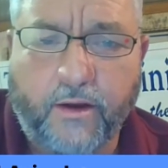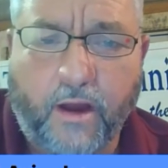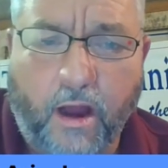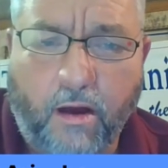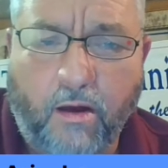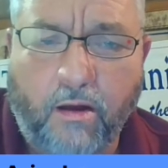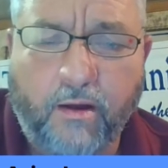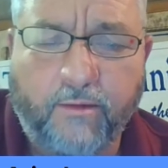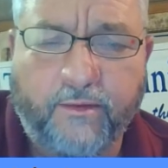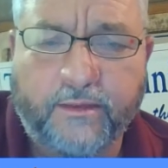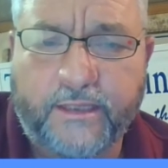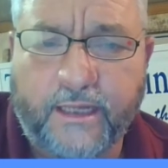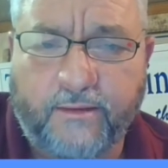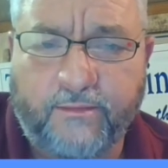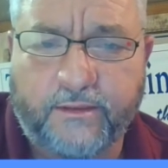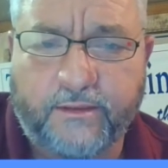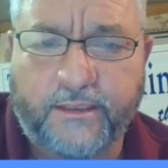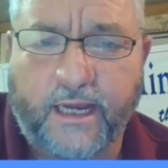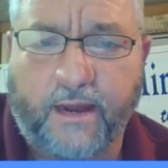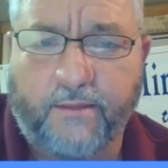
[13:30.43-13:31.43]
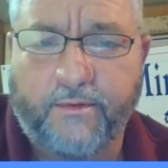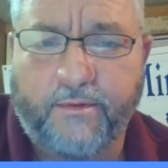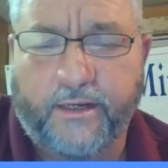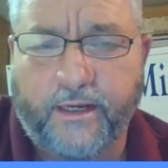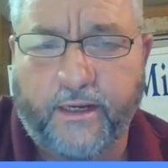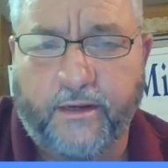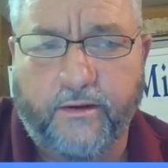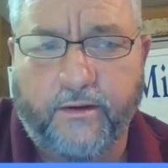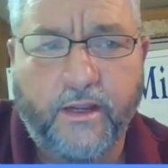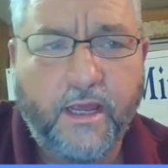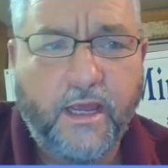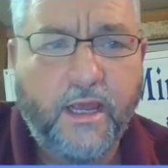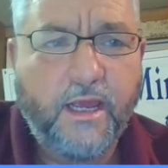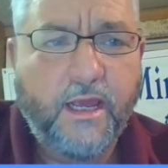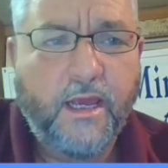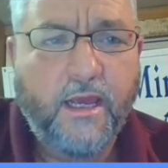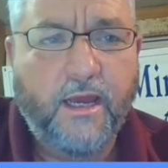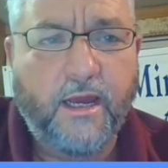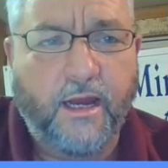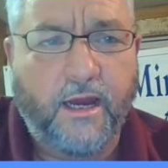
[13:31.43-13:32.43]
All of us have a job to do
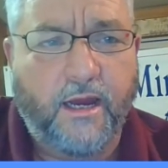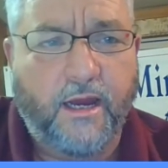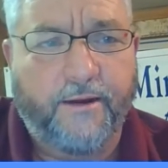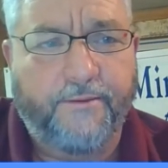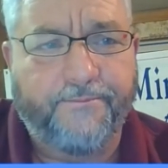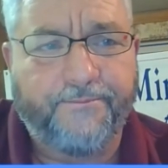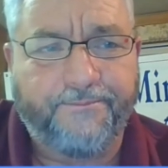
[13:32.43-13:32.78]
uh,